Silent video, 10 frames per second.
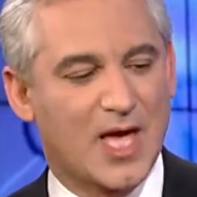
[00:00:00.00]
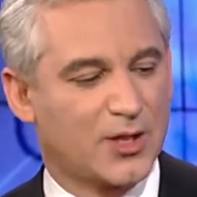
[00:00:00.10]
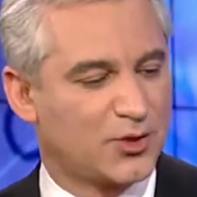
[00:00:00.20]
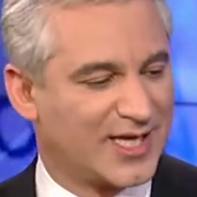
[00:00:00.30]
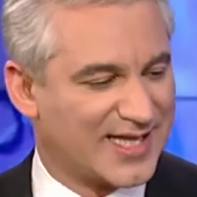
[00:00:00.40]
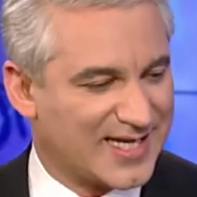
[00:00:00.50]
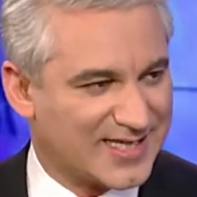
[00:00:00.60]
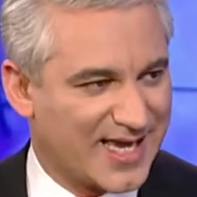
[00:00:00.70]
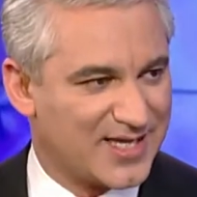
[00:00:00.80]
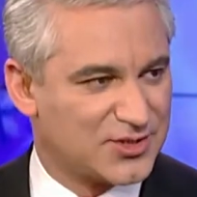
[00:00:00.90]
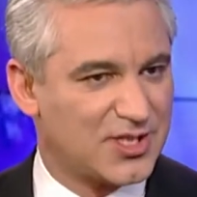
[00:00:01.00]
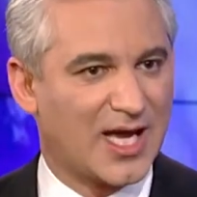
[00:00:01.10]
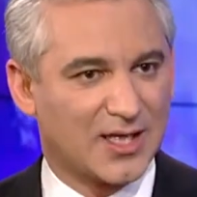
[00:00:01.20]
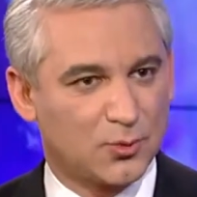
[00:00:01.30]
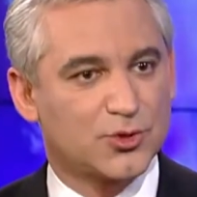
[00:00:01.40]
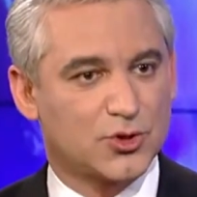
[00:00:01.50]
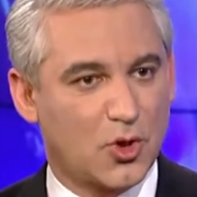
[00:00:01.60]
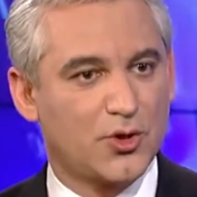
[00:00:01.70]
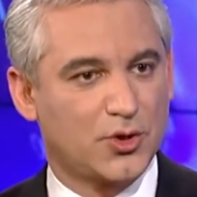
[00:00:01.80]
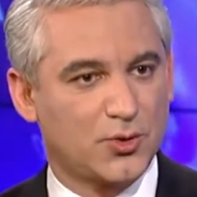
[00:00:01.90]
You get an EKG and it will
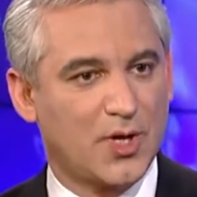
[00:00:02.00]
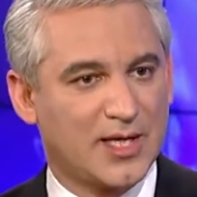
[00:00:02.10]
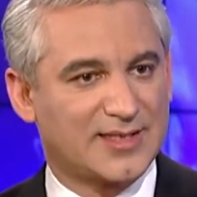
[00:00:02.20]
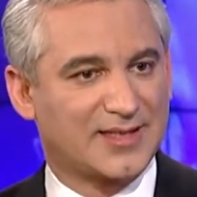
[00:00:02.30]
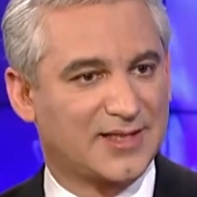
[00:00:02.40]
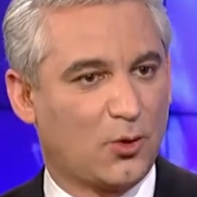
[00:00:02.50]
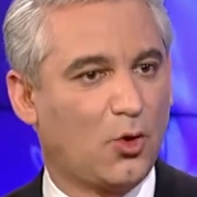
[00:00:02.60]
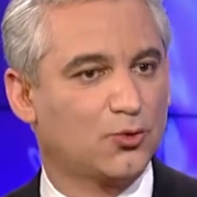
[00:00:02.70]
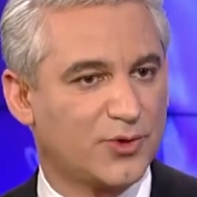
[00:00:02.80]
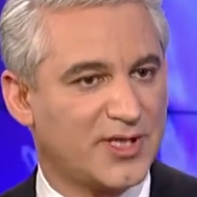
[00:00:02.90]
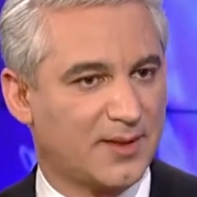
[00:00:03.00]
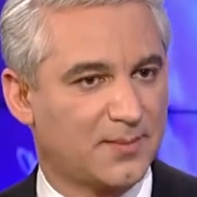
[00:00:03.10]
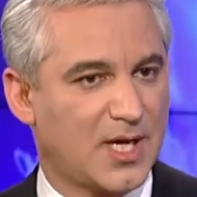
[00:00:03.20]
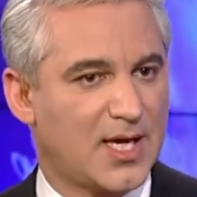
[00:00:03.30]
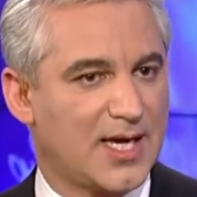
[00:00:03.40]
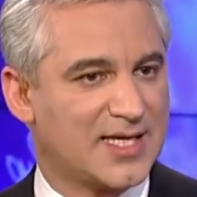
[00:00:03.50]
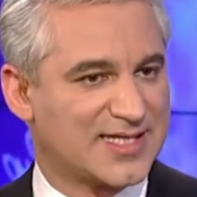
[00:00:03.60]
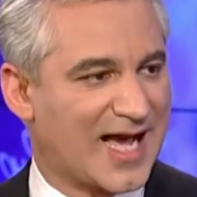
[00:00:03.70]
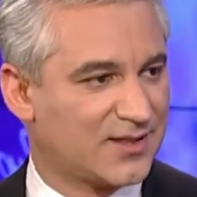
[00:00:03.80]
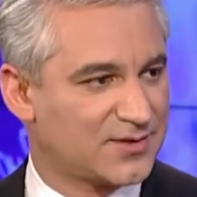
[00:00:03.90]
show you that the whole rhythm is
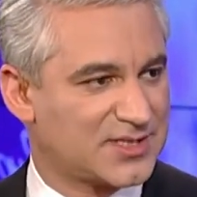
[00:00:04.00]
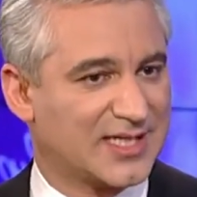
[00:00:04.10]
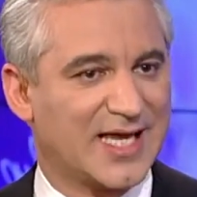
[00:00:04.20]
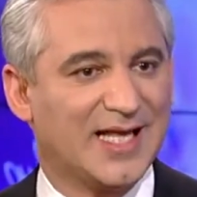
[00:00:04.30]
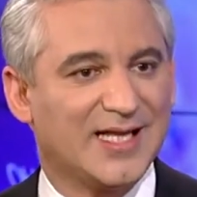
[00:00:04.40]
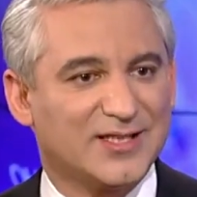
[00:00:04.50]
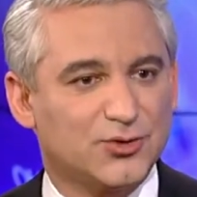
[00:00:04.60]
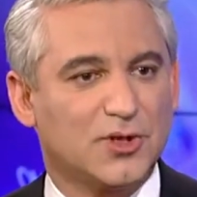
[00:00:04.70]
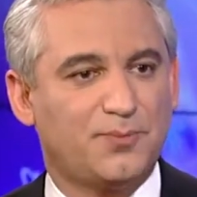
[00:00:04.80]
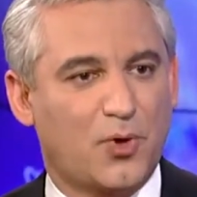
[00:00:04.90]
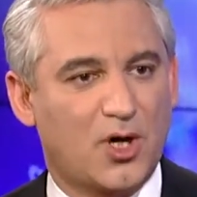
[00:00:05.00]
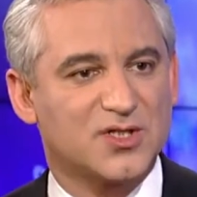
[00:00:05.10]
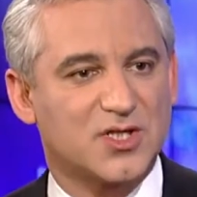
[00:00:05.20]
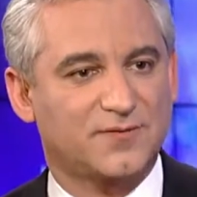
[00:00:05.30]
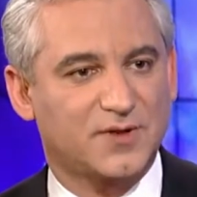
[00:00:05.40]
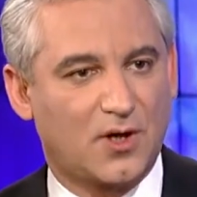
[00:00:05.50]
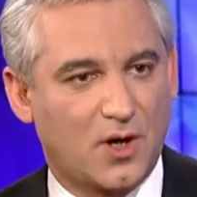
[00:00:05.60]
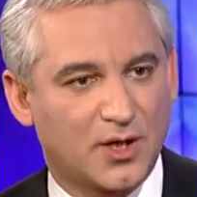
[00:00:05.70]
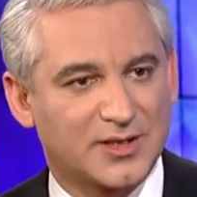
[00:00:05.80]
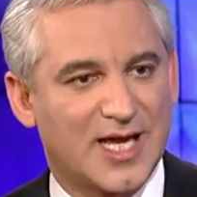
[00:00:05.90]
out of sync. Electrical pulse of the
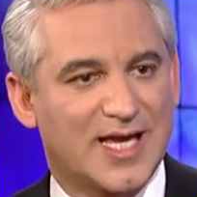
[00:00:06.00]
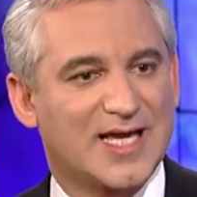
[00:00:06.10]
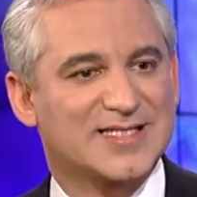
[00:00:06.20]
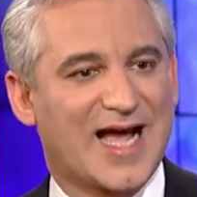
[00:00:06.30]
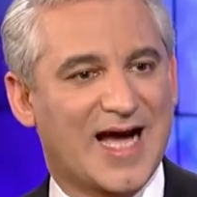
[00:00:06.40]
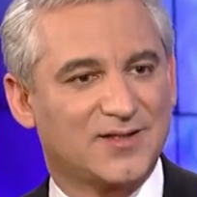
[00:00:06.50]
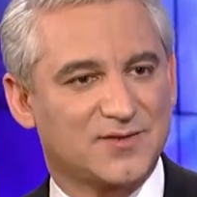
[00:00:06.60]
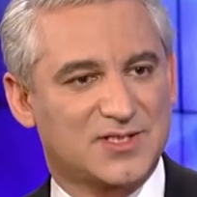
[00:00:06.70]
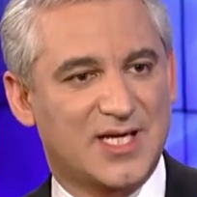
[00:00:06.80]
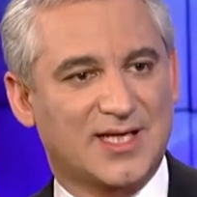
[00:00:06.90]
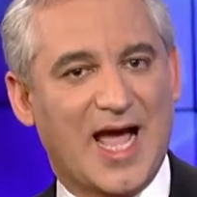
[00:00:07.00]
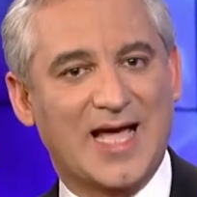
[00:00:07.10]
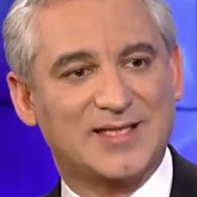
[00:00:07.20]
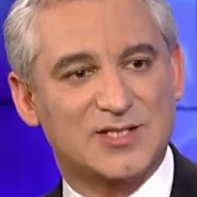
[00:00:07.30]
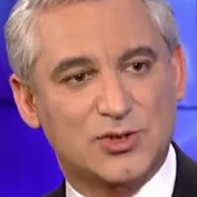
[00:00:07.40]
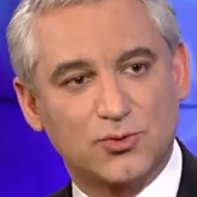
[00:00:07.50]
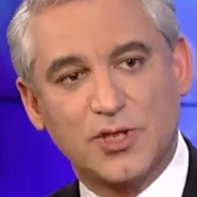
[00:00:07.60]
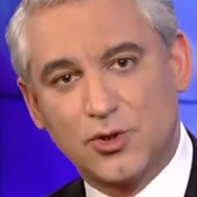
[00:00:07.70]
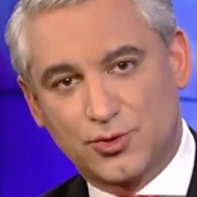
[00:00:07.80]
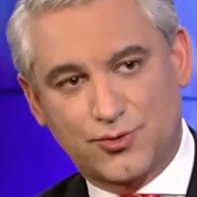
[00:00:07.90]
heart is out of sync. And the sooner
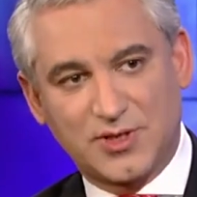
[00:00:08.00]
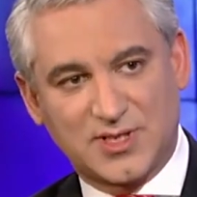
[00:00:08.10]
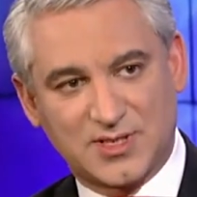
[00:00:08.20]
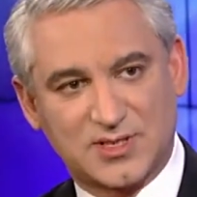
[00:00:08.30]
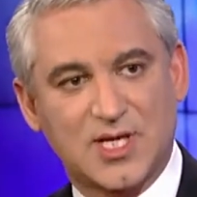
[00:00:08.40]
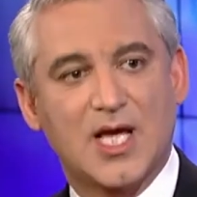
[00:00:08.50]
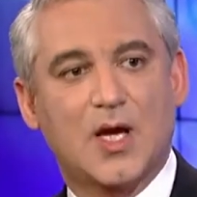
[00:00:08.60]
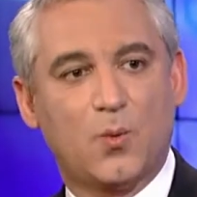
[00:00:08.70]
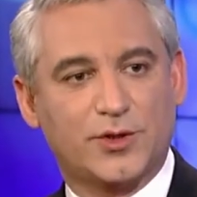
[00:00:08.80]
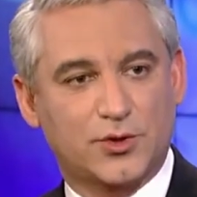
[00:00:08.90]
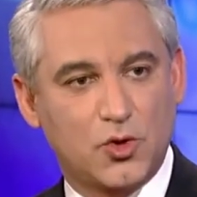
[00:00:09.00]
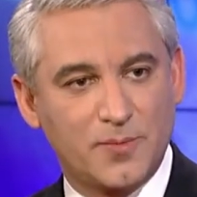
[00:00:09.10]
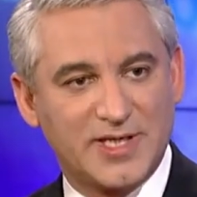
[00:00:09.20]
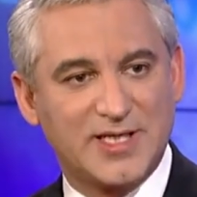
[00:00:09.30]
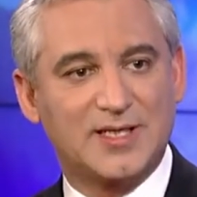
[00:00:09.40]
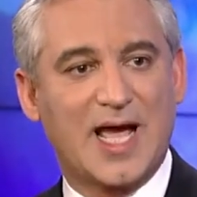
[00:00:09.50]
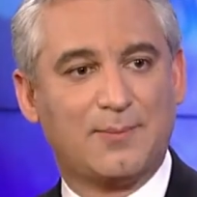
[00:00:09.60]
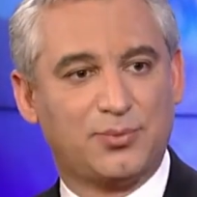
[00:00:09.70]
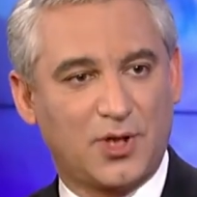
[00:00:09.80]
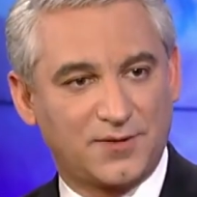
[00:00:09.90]
you treat this with Coumadin
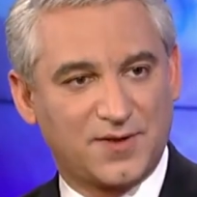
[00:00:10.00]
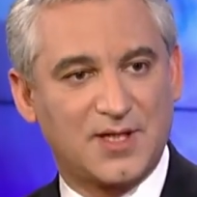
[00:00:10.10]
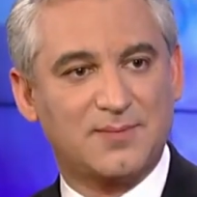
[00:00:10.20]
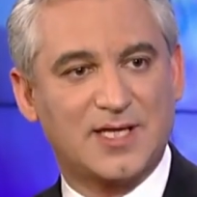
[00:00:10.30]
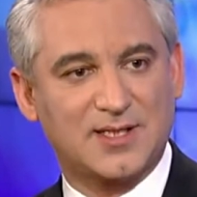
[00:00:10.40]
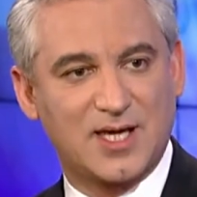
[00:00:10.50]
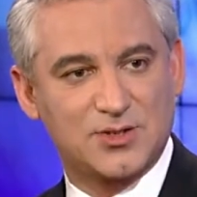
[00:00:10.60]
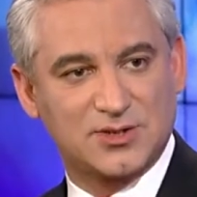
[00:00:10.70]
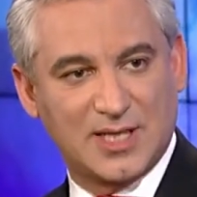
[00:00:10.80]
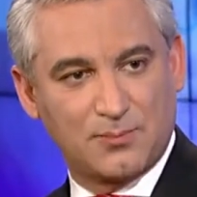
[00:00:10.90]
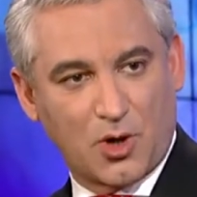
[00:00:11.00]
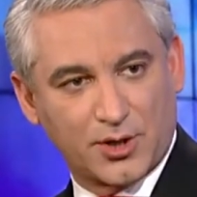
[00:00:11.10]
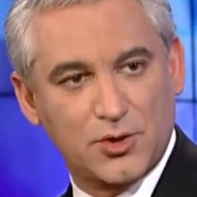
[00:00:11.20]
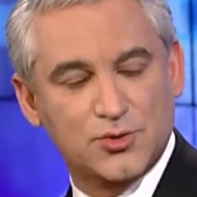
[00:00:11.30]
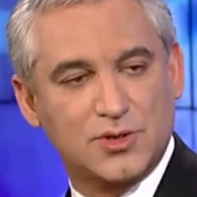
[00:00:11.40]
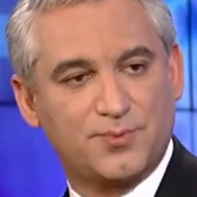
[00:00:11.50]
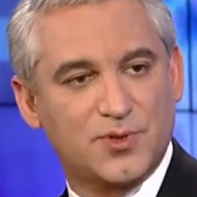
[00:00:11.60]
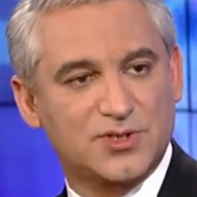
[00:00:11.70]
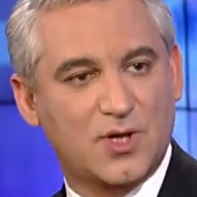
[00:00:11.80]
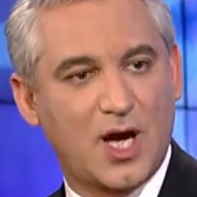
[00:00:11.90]
and blood thinning medication that Mark usually
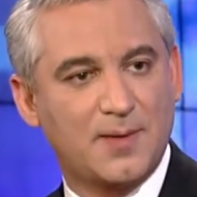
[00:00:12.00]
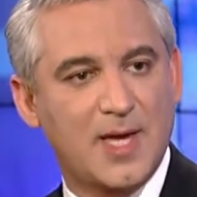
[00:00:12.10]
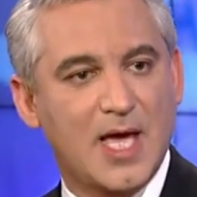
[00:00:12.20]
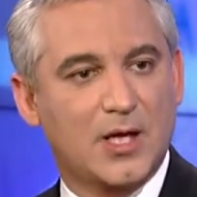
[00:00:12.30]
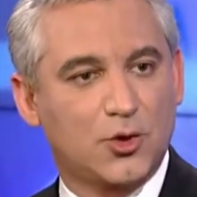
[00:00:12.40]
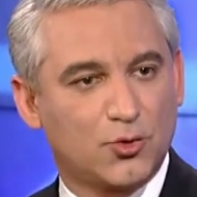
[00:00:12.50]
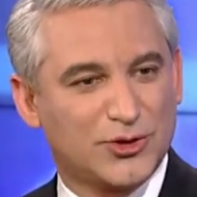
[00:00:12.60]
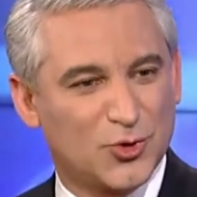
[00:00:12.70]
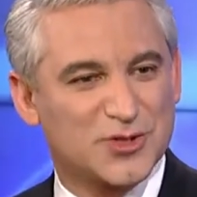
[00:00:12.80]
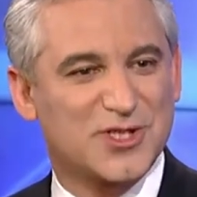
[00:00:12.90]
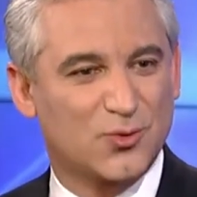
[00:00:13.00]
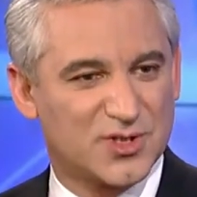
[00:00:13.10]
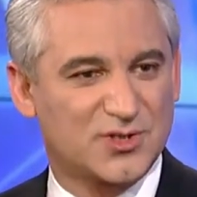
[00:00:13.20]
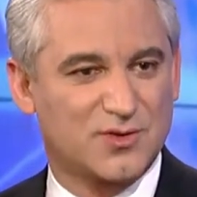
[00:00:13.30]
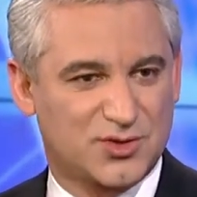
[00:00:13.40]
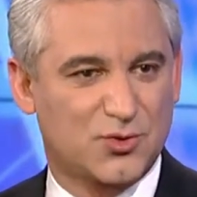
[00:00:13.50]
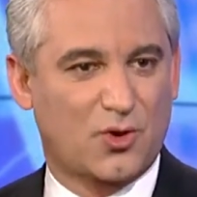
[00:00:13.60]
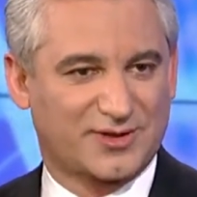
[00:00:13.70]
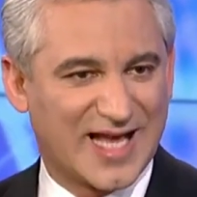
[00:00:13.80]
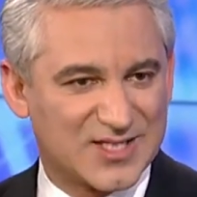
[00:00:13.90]
prescribes, you reduce the risk of
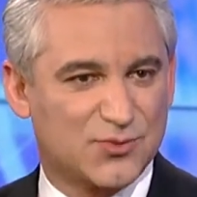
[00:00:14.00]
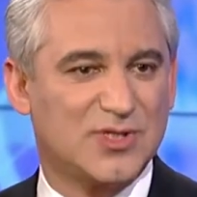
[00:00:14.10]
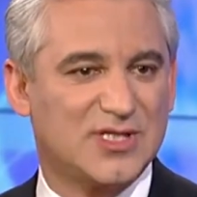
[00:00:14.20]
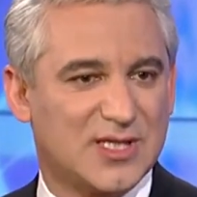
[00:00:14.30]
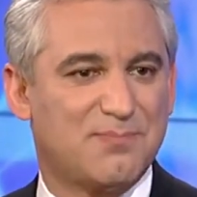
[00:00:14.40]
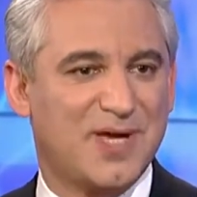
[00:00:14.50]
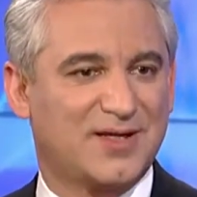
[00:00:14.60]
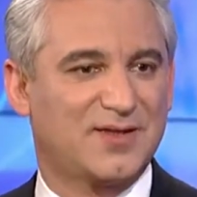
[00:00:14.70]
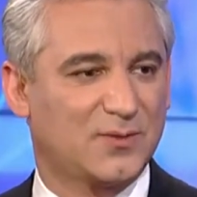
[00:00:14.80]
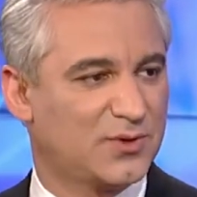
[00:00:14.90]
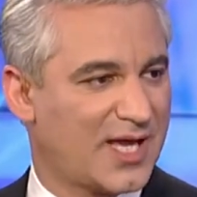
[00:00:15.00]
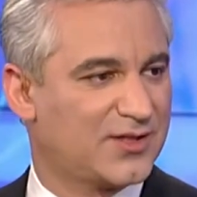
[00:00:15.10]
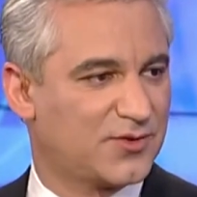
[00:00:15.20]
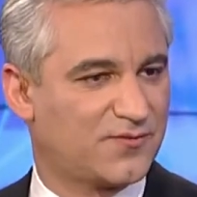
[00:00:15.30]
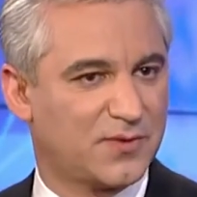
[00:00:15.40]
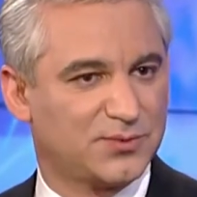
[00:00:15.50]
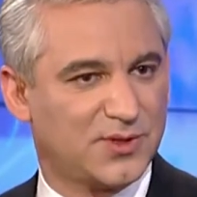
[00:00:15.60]
stroke. That's really the big thing with atrial fibrillation.